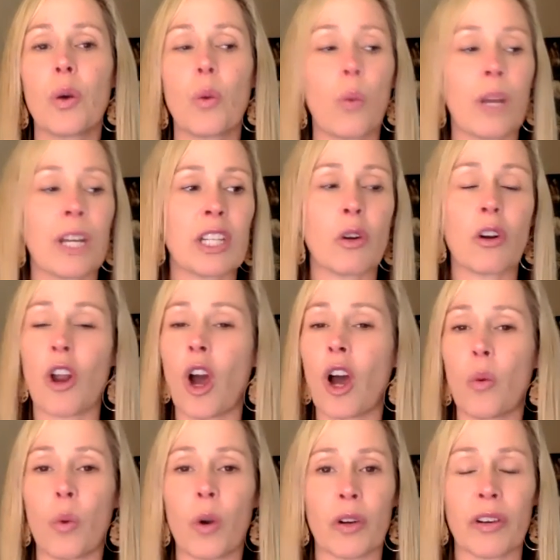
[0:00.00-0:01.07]
when you're
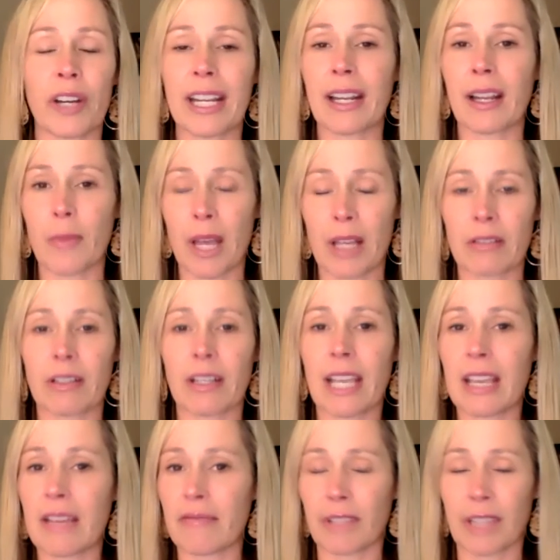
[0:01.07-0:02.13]
not worrying about
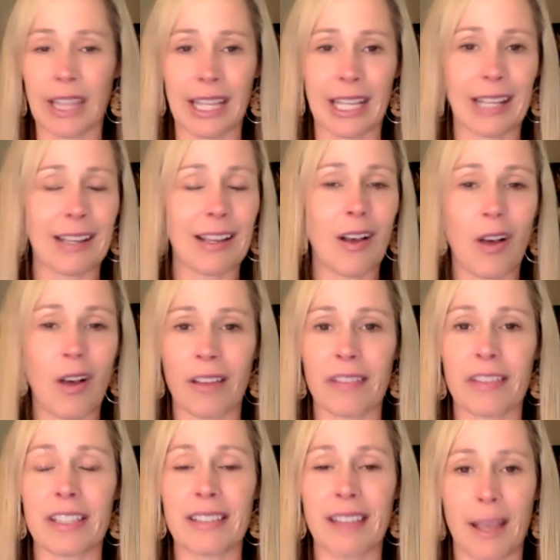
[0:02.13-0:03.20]
everything all of
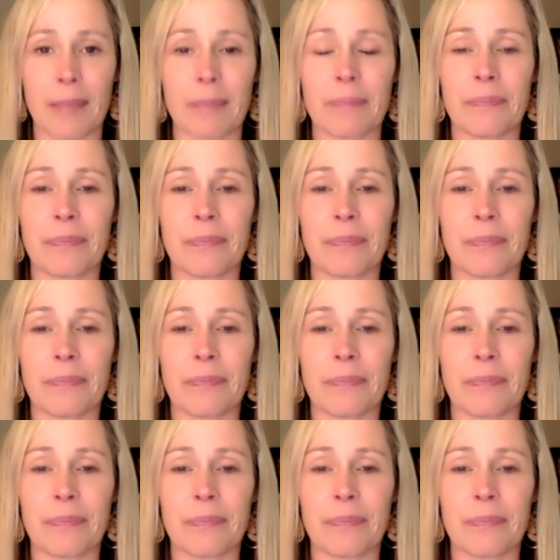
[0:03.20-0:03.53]
the time.